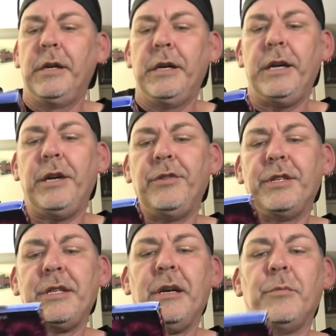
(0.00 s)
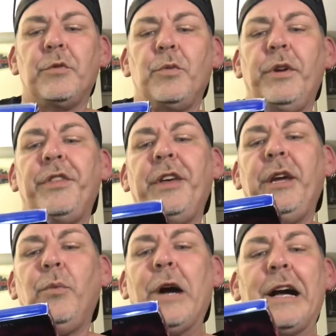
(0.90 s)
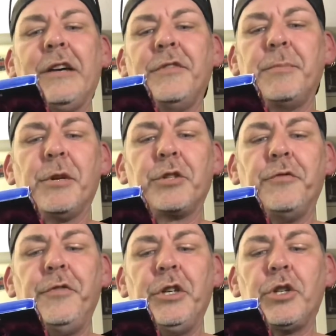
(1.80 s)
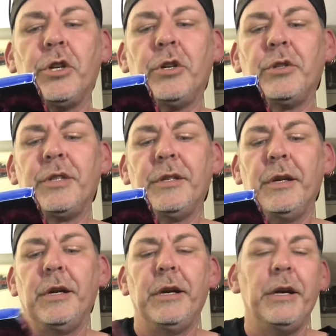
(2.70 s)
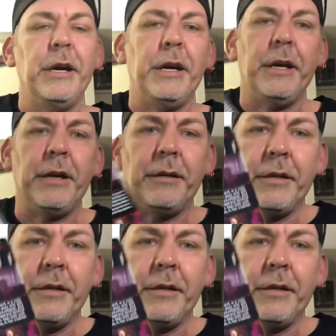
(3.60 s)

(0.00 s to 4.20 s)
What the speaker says: And this comes with a whack of special features, and